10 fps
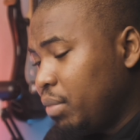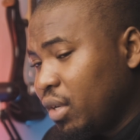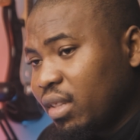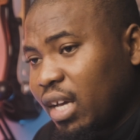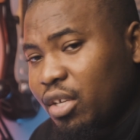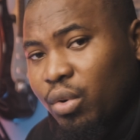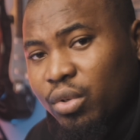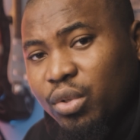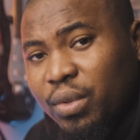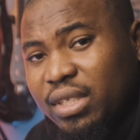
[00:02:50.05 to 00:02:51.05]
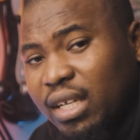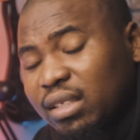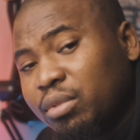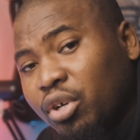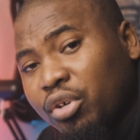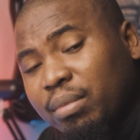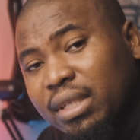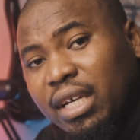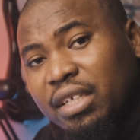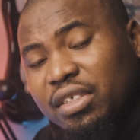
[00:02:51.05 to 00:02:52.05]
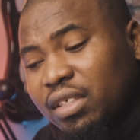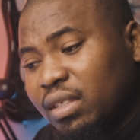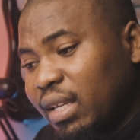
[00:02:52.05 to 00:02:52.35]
Beyond that, you're also going to get some documentation.